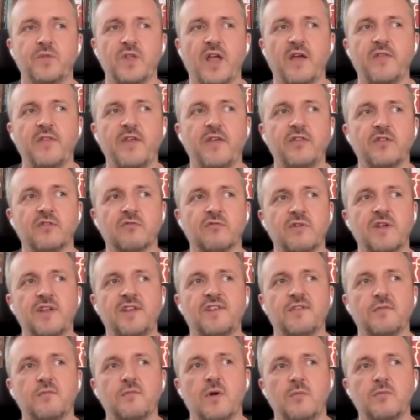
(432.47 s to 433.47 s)
And then the
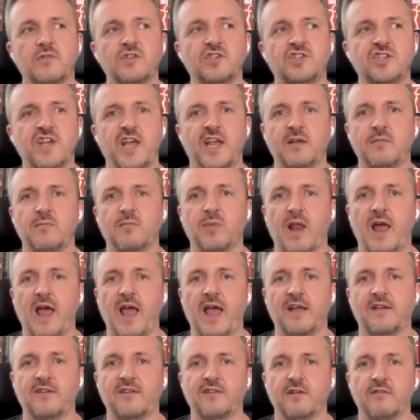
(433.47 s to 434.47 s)
recent one with Shane
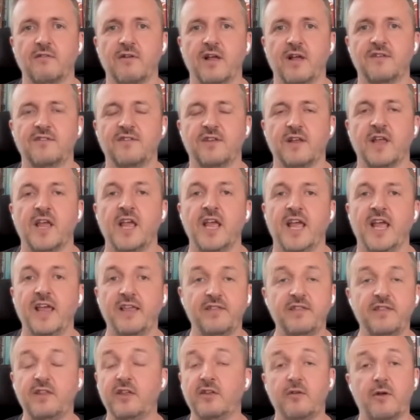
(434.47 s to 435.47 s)
Black directing,
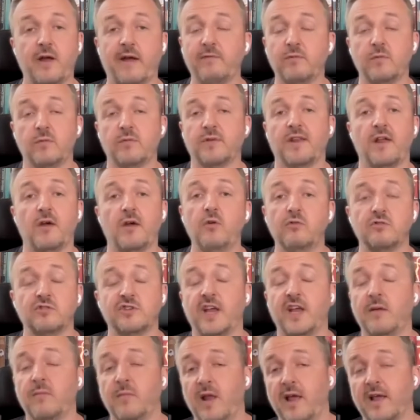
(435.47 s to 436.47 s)
you know, everyone was like, oh,
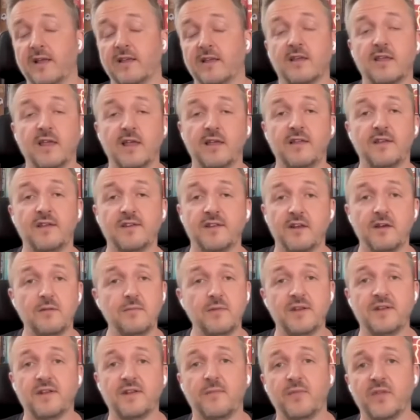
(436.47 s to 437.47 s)
Shane Black, okay, it's going to
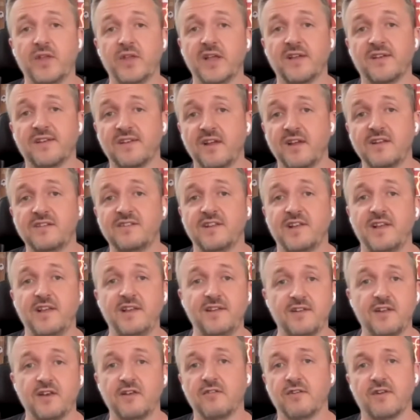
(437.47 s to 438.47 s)
be something exciting.
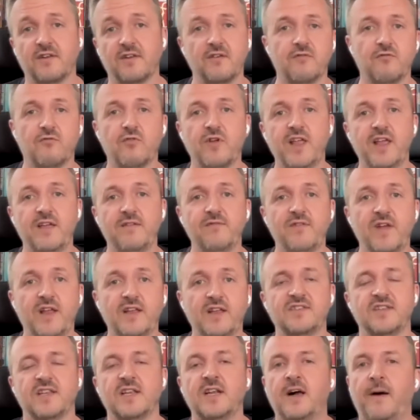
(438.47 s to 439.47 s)
He's going to sort of
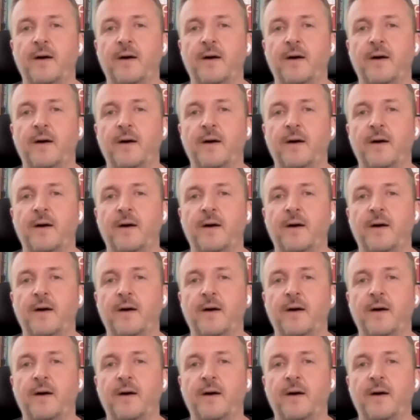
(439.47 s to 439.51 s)
reinvent it.